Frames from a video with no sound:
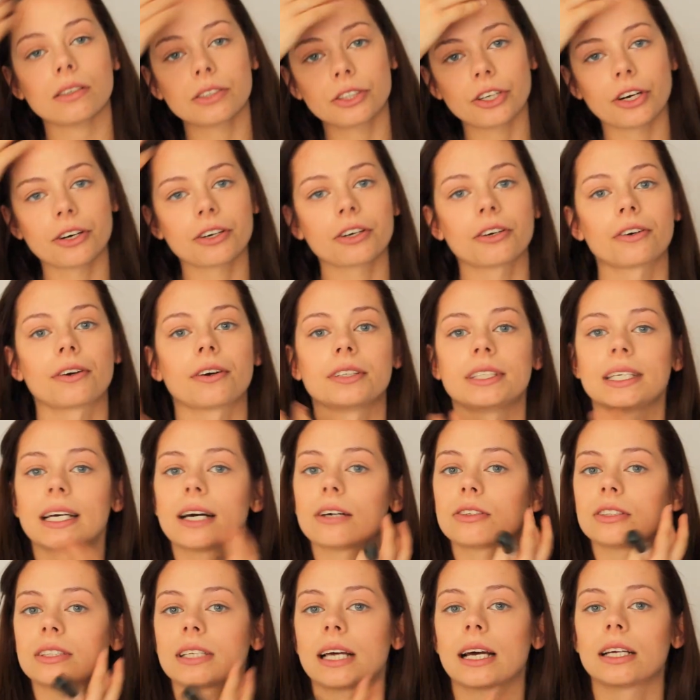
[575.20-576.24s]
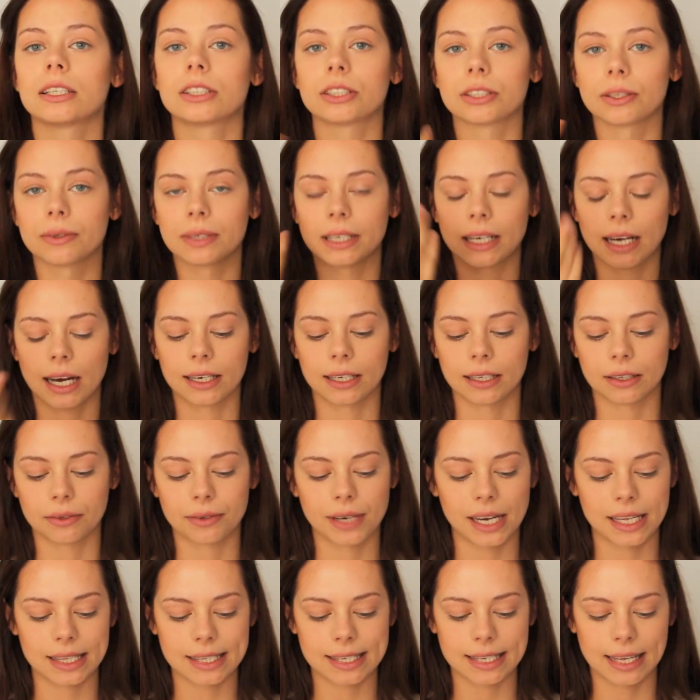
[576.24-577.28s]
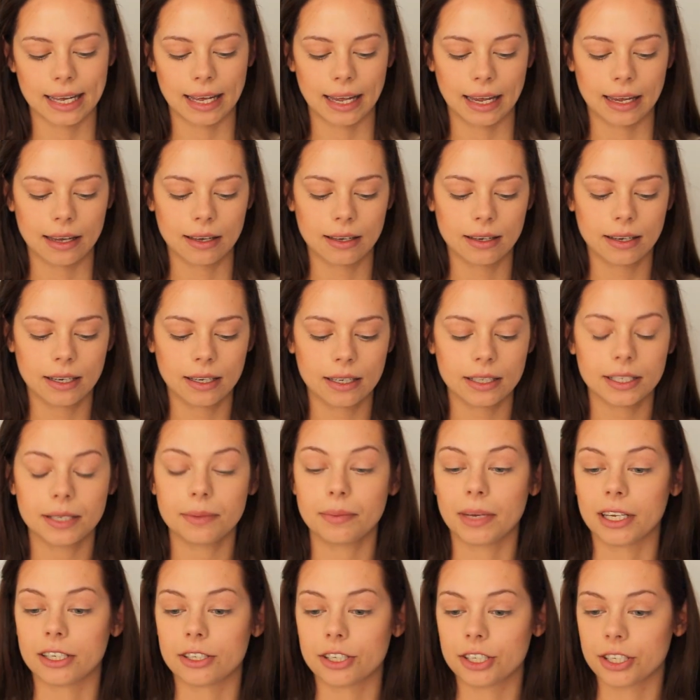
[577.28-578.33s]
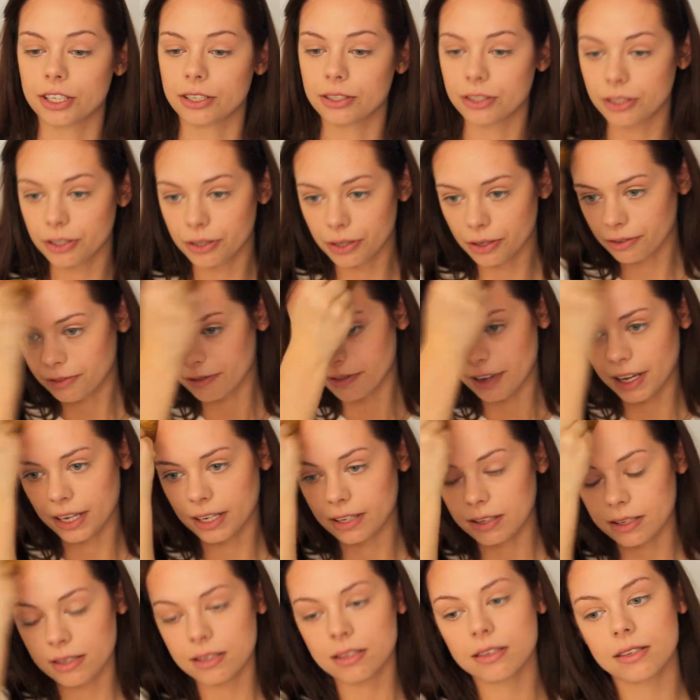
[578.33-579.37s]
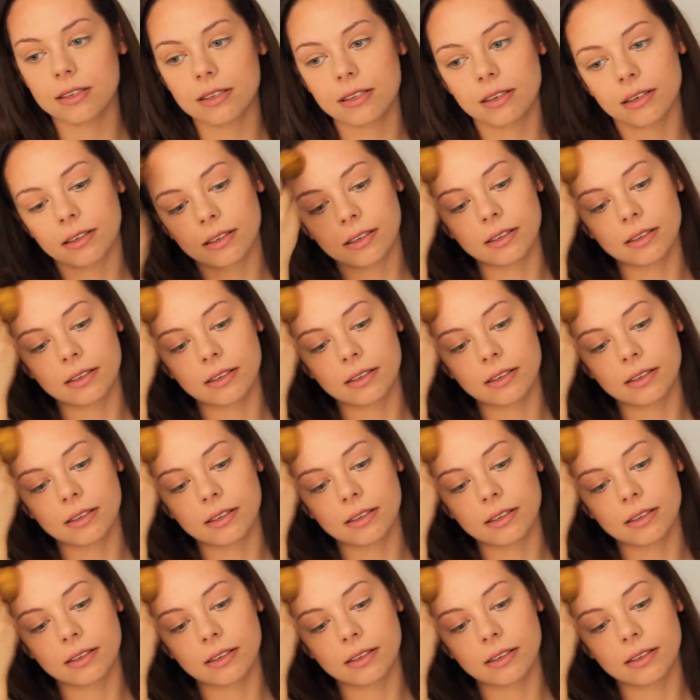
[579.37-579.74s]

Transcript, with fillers: darker on the outside, so it kind of creates a dimension to your face.